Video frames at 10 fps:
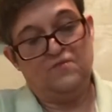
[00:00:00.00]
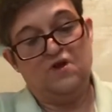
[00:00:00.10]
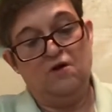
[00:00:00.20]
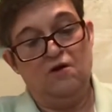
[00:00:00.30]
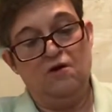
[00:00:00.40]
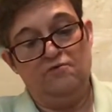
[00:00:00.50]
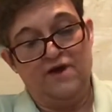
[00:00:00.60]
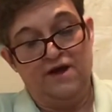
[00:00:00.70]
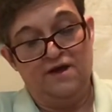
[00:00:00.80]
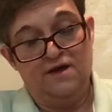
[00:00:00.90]
All
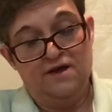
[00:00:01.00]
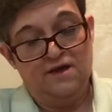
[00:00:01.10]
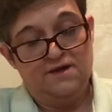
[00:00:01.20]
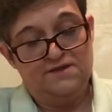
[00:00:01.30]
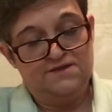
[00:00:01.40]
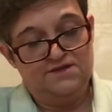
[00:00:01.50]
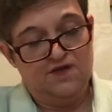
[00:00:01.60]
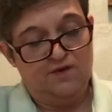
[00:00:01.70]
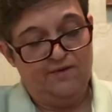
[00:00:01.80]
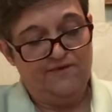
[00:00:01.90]
right,
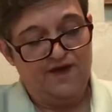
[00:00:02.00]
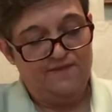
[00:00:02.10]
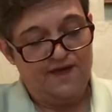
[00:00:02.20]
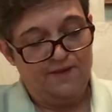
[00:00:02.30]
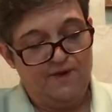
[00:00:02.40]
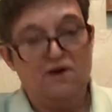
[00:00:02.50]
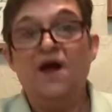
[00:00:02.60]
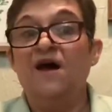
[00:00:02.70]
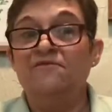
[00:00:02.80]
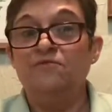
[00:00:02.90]
so we've got that about
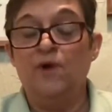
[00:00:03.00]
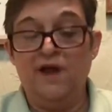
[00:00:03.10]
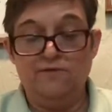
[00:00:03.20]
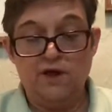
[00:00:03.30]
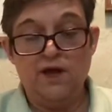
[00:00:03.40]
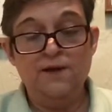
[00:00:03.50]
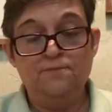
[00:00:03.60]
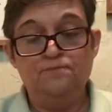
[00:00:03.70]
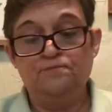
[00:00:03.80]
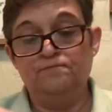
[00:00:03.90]
halfway, right?
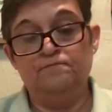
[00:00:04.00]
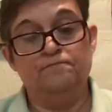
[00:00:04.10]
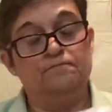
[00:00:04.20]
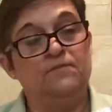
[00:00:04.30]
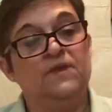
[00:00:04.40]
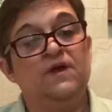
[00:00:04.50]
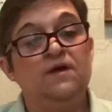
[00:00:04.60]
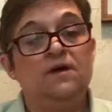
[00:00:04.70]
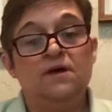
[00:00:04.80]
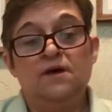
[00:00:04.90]

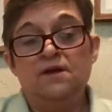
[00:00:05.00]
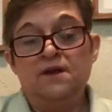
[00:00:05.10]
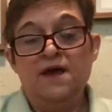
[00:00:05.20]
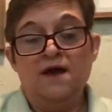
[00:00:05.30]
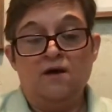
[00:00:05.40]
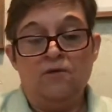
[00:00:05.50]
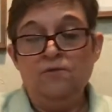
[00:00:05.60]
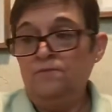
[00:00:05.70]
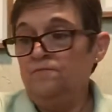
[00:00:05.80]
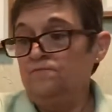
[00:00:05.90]

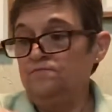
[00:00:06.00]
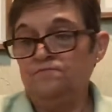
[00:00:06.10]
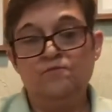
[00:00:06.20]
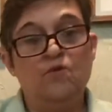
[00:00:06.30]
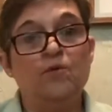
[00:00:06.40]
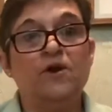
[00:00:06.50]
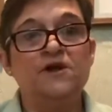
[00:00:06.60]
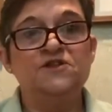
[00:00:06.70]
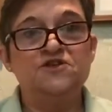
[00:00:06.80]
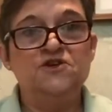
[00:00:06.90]
Now, what we're
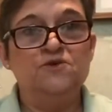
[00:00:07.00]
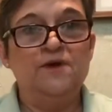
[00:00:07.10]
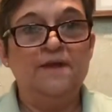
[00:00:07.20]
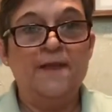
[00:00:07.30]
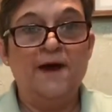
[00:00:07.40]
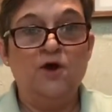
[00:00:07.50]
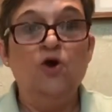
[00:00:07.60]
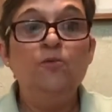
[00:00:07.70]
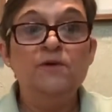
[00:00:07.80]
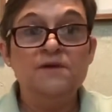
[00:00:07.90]
gonna do in that
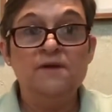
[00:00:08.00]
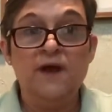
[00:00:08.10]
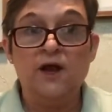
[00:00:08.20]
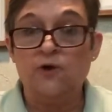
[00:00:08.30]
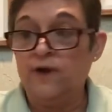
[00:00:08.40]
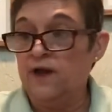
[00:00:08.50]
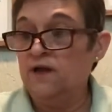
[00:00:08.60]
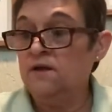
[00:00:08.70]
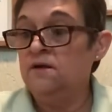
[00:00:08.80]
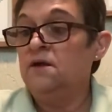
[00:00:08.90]
open
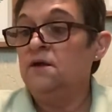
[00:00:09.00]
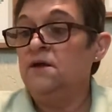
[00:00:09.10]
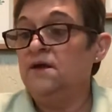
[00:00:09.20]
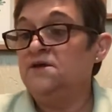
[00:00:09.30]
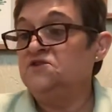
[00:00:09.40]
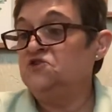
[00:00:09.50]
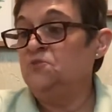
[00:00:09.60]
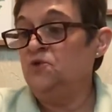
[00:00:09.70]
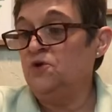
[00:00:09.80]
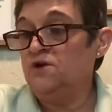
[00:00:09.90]
area is to
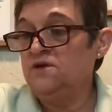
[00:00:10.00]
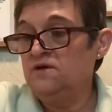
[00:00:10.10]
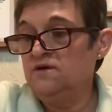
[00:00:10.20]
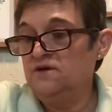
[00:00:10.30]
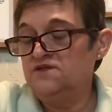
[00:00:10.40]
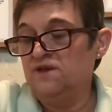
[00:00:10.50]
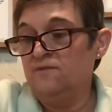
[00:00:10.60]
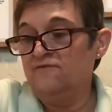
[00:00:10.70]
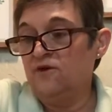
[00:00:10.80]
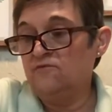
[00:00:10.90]
put some
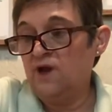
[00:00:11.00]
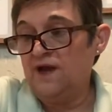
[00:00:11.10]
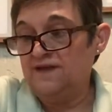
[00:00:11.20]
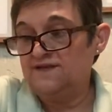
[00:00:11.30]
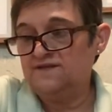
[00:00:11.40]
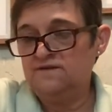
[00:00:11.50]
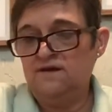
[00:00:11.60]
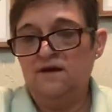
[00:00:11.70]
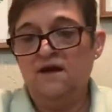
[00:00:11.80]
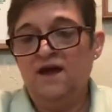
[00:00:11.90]
of our rice.
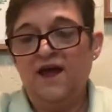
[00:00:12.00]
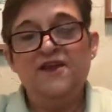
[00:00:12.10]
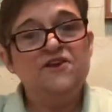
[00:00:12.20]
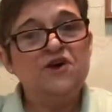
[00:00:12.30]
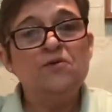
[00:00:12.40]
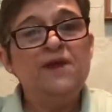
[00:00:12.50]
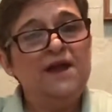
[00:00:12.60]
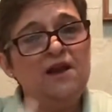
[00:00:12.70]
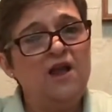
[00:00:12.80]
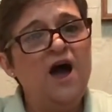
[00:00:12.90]
And you don't need
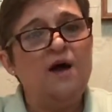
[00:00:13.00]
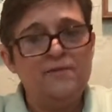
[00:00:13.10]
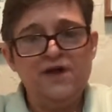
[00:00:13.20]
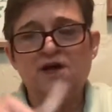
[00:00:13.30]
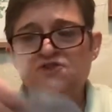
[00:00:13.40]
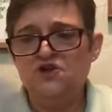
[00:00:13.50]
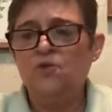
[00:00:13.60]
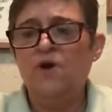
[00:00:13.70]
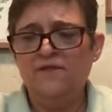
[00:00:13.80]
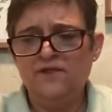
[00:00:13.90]
a lot because you
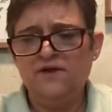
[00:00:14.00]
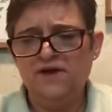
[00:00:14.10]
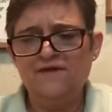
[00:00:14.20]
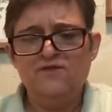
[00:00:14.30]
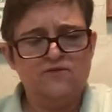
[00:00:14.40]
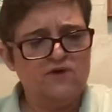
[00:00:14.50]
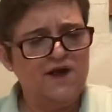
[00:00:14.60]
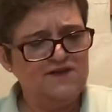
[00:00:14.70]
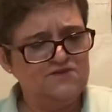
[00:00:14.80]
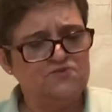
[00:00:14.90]
want to give the
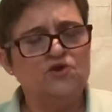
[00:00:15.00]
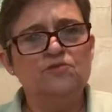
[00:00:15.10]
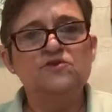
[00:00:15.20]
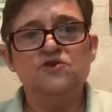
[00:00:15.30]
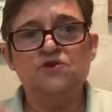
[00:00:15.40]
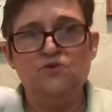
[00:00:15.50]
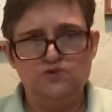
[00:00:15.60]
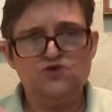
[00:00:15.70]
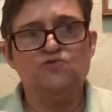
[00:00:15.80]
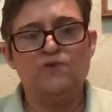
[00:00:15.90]
rice room to
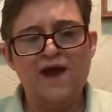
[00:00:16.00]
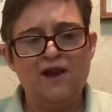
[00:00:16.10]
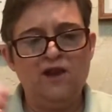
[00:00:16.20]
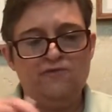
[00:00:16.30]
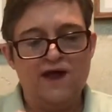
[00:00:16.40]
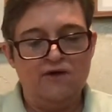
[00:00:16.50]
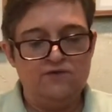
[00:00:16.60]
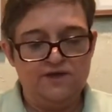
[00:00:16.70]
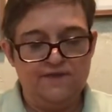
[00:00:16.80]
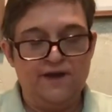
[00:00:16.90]
rattle
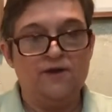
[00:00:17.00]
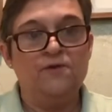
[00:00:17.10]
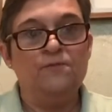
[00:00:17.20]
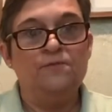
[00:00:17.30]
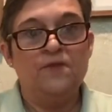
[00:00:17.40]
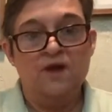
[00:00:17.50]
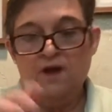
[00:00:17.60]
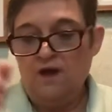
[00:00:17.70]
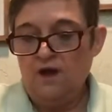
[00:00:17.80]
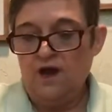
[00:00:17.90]
around in there.
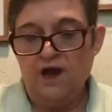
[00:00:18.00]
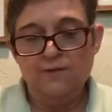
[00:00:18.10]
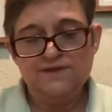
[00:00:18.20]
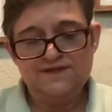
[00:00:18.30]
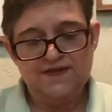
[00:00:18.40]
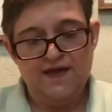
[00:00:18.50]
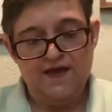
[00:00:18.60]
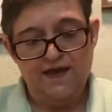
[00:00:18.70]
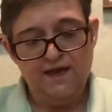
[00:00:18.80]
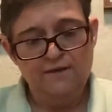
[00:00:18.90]
I would
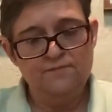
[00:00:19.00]
say